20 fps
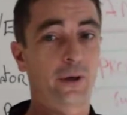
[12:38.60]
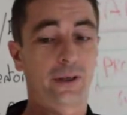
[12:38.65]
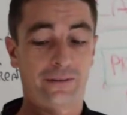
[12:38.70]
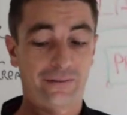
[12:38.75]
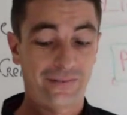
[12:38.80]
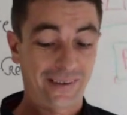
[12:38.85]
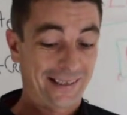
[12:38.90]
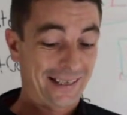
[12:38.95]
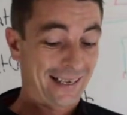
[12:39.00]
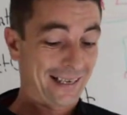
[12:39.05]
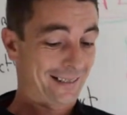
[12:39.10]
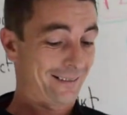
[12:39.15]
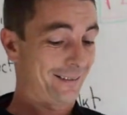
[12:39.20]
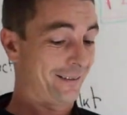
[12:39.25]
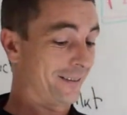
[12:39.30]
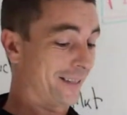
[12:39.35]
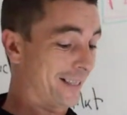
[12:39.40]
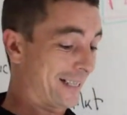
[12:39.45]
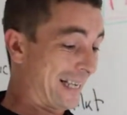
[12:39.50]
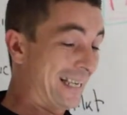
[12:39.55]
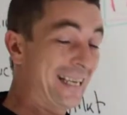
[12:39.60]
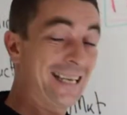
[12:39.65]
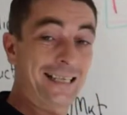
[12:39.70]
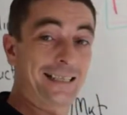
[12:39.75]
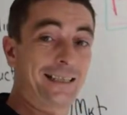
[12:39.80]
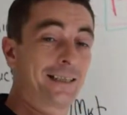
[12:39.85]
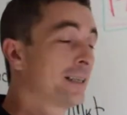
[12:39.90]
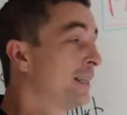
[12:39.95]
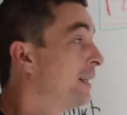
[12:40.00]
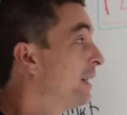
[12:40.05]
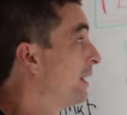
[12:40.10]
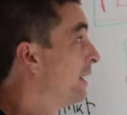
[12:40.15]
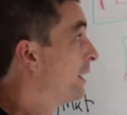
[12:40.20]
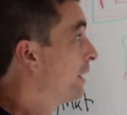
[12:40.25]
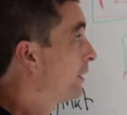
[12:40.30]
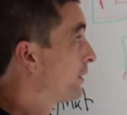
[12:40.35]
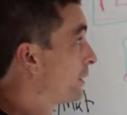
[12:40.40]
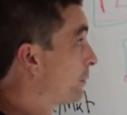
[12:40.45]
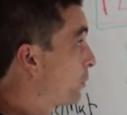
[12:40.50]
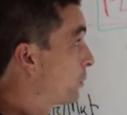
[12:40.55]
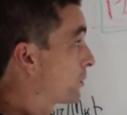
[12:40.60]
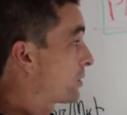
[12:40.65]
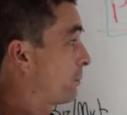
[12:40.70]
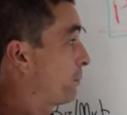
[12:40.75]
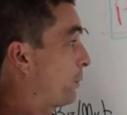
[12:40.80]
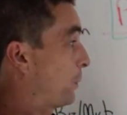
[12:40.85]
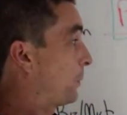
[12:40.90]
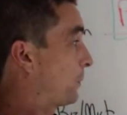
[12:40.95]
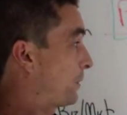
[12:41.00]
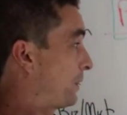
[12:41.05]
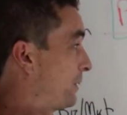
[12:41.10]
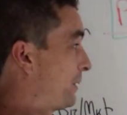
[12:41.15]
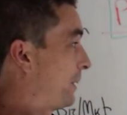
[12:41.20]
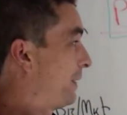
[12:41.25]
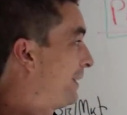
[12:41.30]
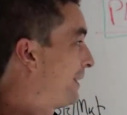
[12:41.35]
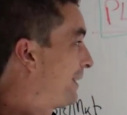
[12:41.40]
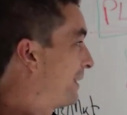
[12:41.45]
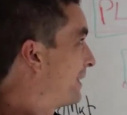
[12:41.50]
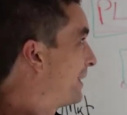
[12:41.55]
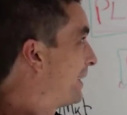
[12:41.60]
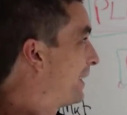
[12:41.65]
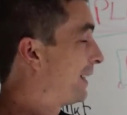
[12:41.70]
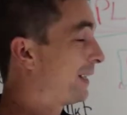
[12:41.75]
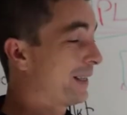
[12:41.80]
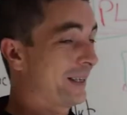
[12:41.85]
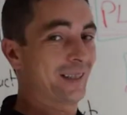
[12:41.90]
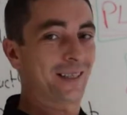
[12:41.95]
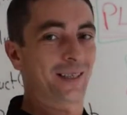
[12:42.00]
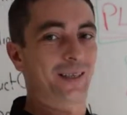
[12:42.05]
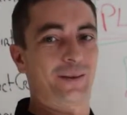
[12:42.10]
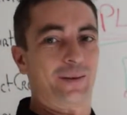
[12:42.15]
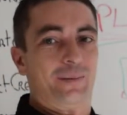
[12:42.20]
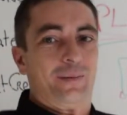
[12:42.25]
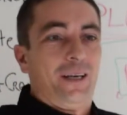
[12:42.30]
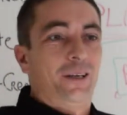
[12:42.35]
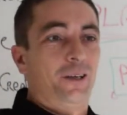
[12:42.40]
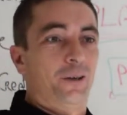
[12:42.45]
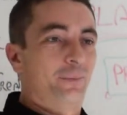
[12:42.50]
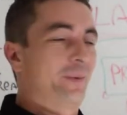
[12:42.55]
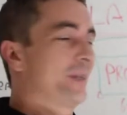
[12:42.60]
might forget or neglect. The most important thing in your